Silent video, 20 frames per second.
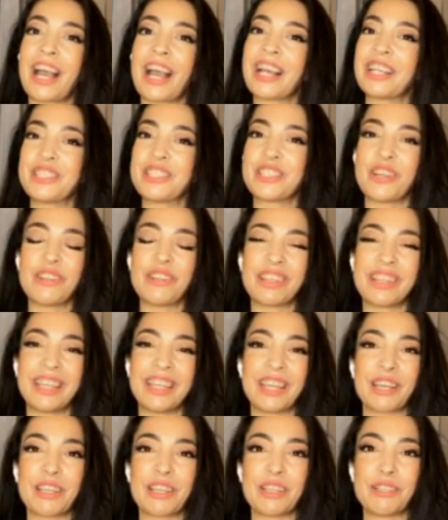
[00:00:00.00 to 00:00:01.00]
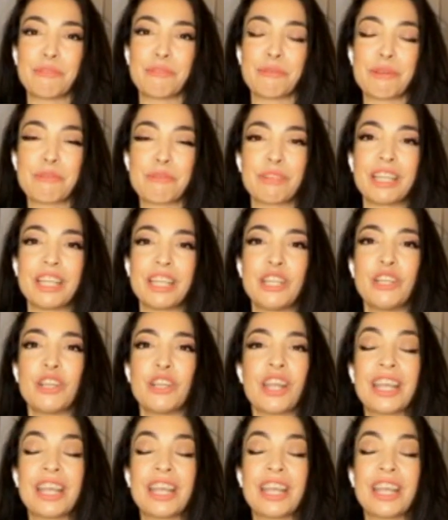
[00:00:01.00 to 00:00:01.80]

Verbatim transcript: I don't think that we really,